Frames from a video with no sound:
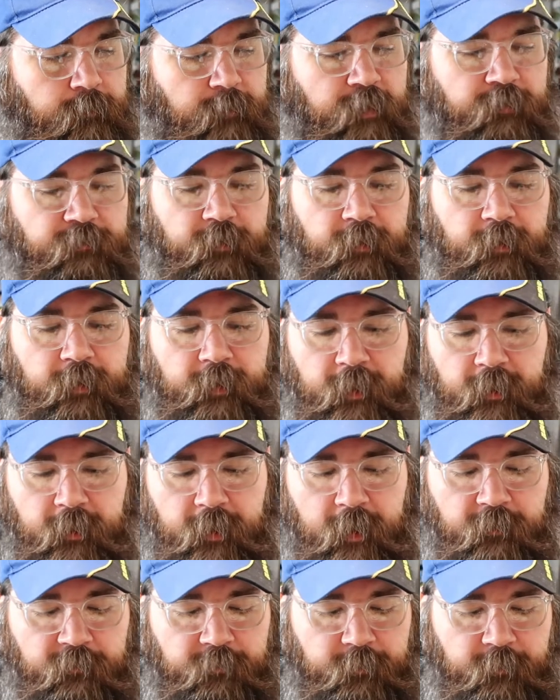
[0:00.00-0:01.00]
A
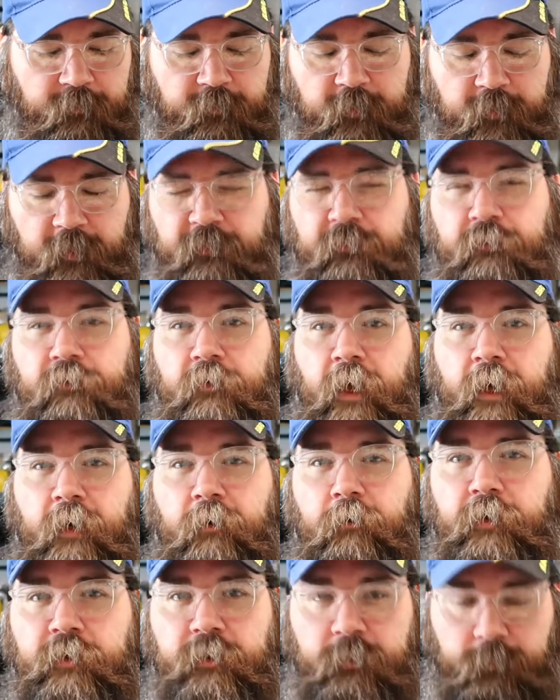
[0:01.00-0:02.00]
lot of them are very
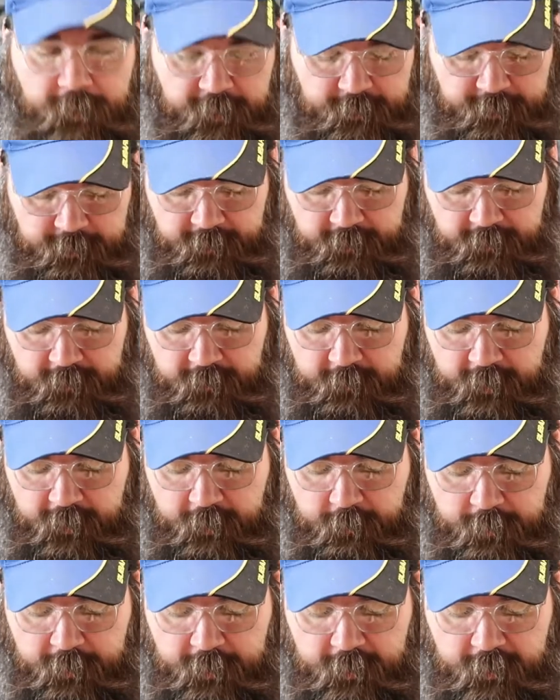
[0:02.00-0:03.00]
flat, one-dimensional in
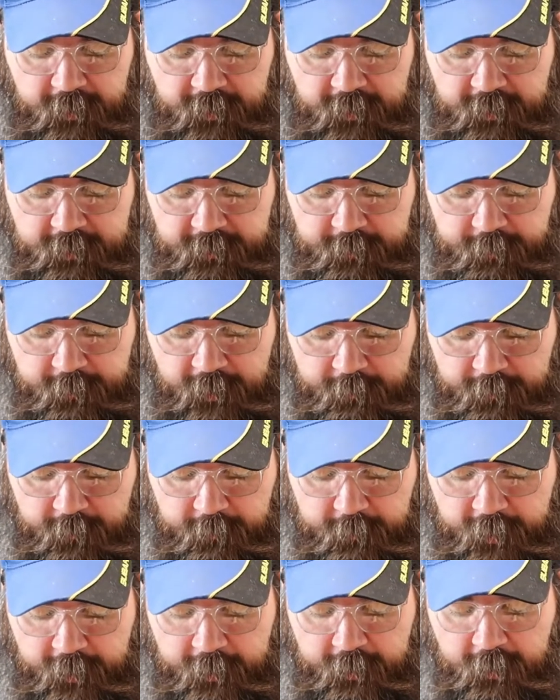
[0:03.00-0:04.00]
my opinion. That just might be
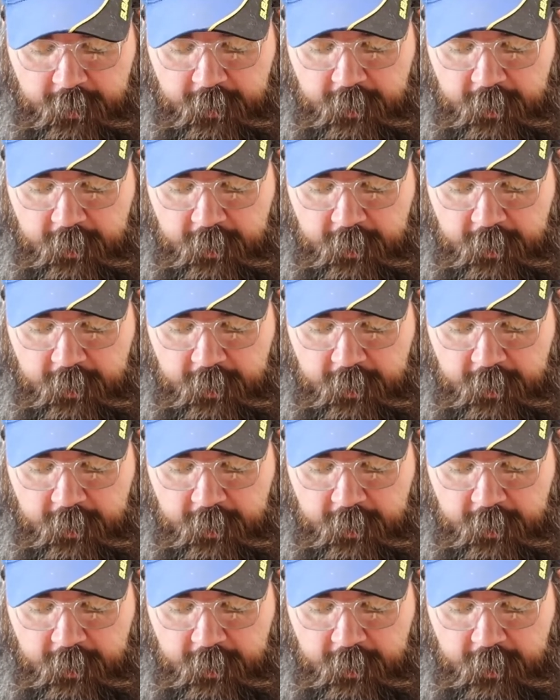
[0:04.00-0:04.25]
my